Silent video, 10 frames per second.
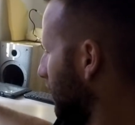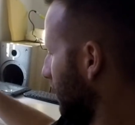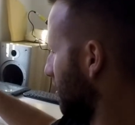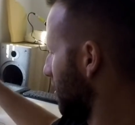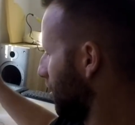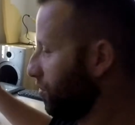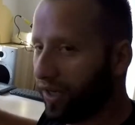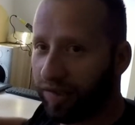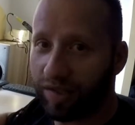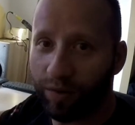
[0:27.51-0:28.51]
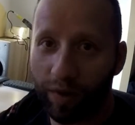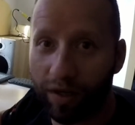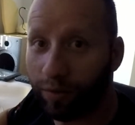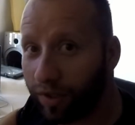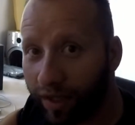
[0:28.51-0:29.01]
at least now you can see where
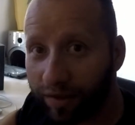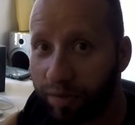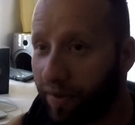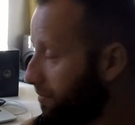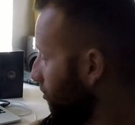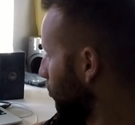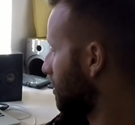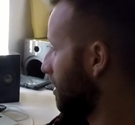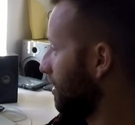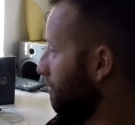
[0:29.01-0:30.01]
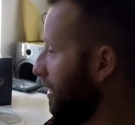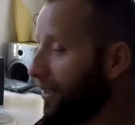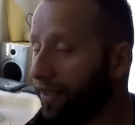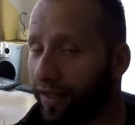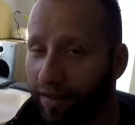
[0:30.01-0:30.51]
I would like to spend more time
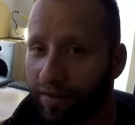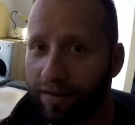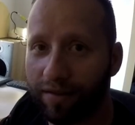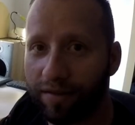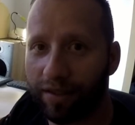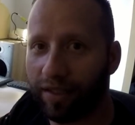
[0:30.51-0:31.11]
and